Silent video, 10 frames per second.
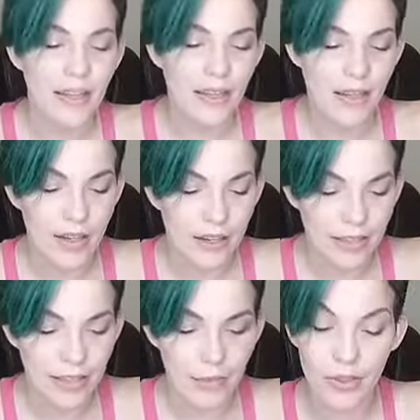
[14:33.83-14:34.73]
And
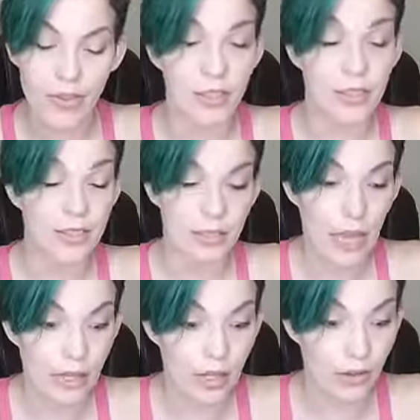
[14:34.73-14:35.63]
acceptance just
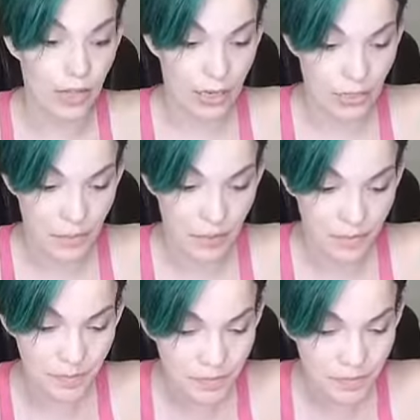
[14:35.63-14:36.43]
got yelled out at me.